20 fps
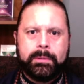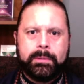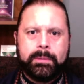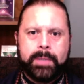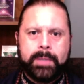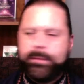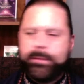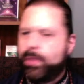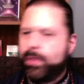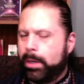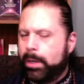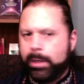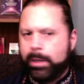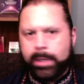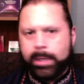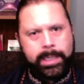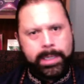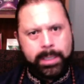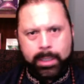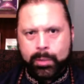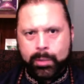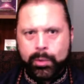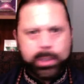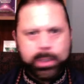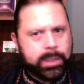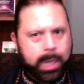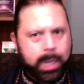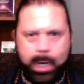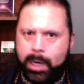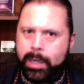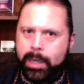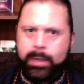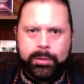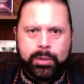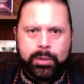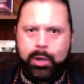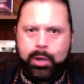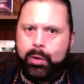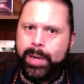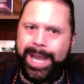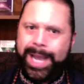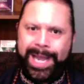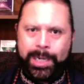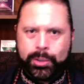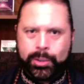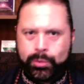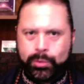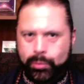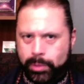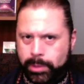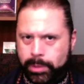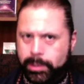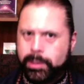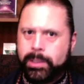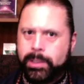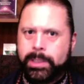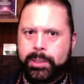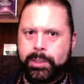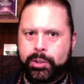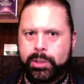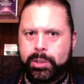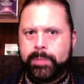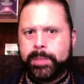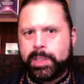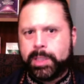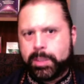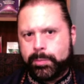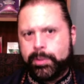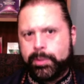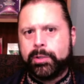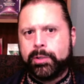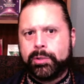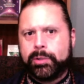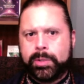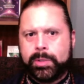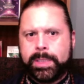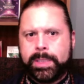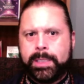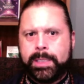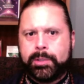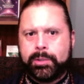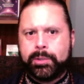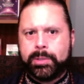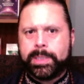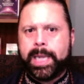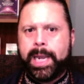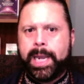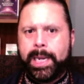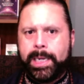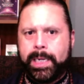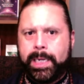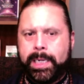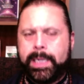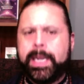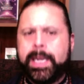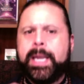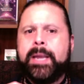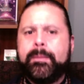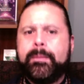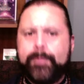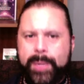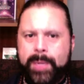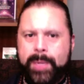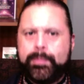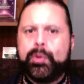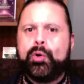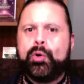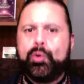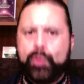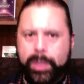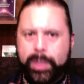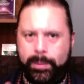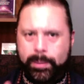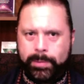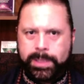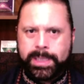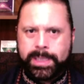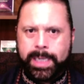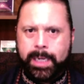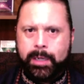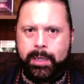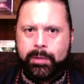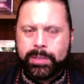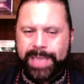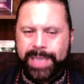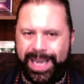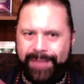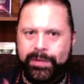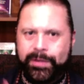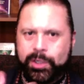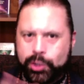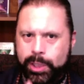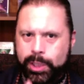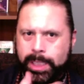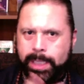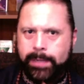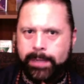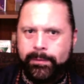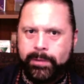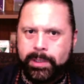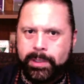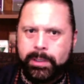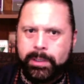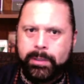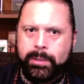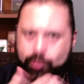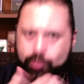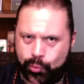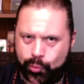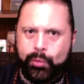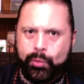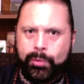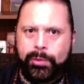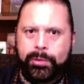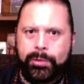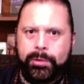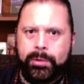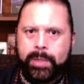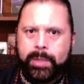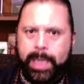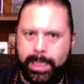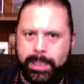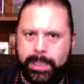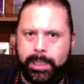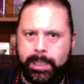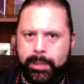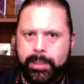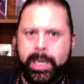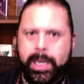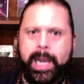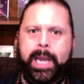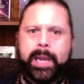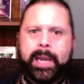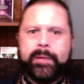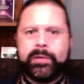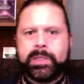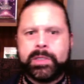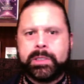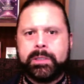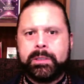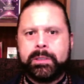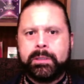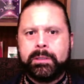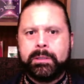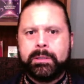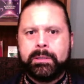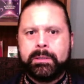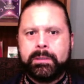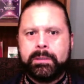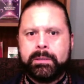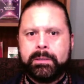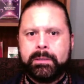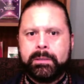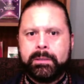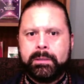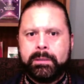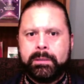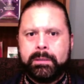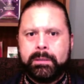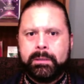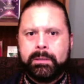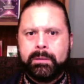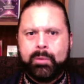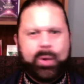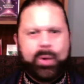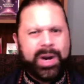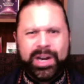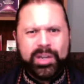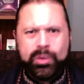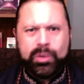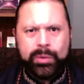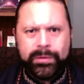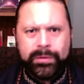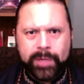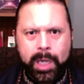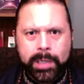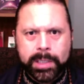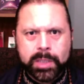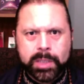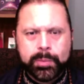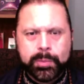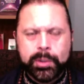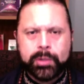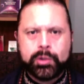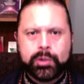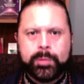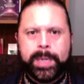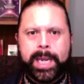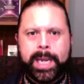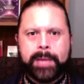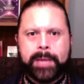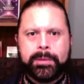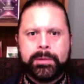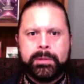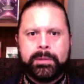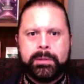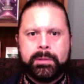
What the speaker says: if there, in other words, are no actual legitimate spiritual teachers, i.e., people who themselves have achieved truth in their lives, why are you even on the spiritual path?